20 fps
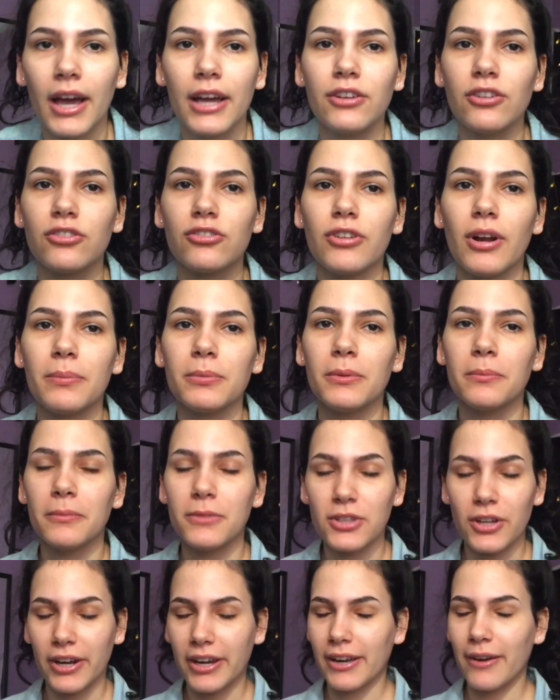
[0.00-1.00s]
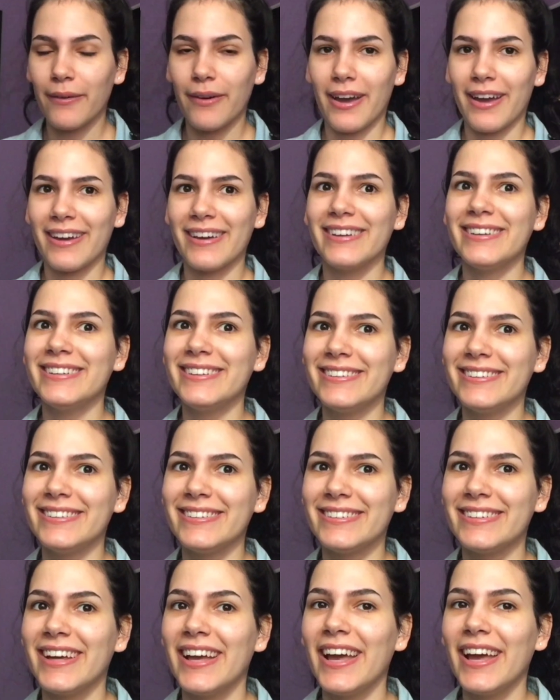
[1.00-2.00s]
I just dropped them. Sorry, okay.
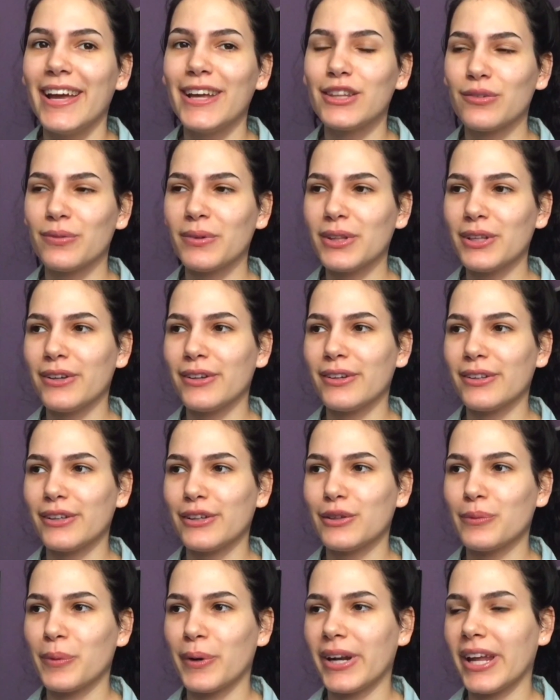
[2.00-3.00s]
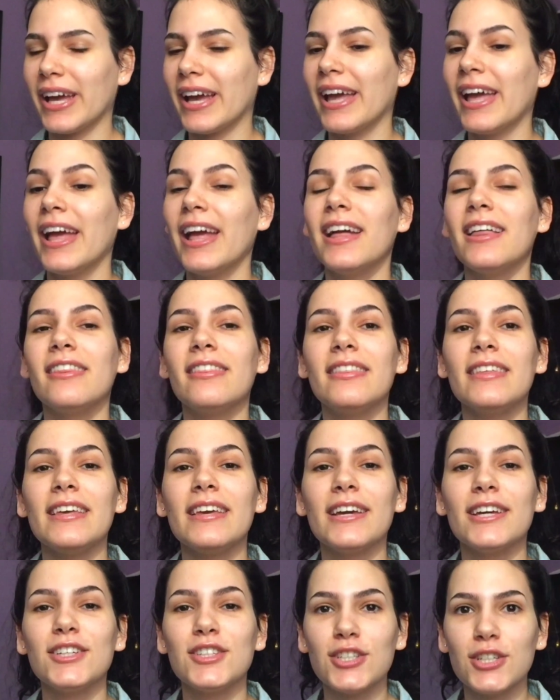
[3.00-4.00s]
It's really early in the morning.
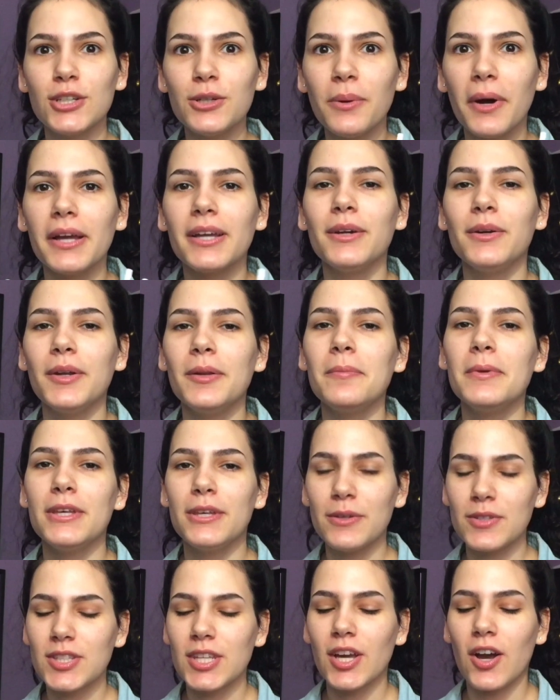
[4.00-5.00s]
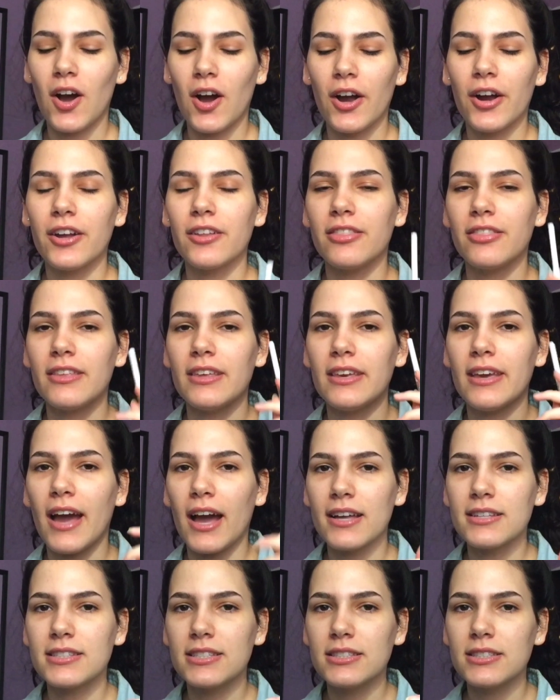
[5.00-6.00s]
The two I'm going to be using are the
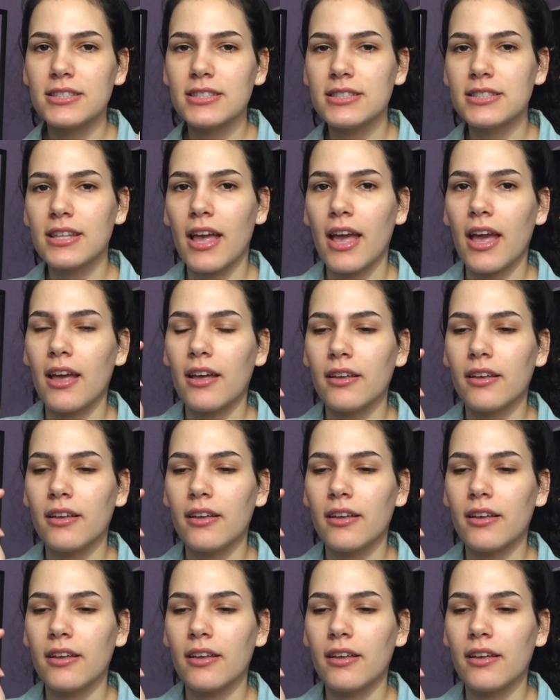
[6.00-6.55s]
Essence...